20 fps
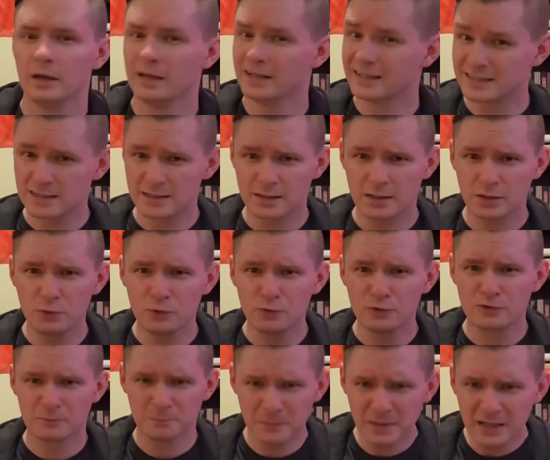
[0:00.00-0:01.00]

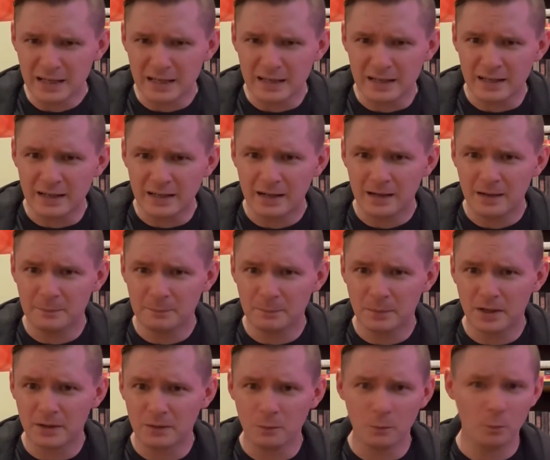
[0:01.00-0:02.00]
Excuse me,
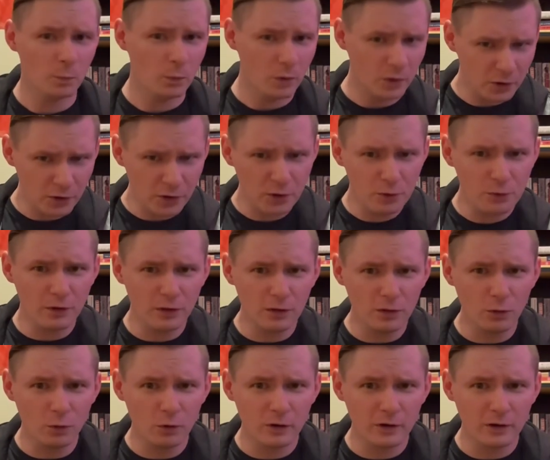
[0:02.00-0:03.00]
but what are you the
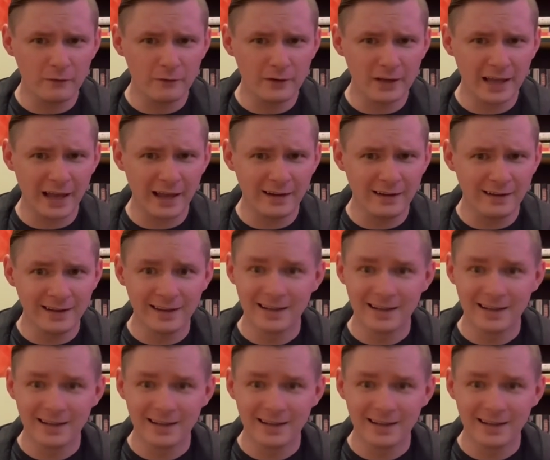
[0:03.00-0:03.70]
lord of again?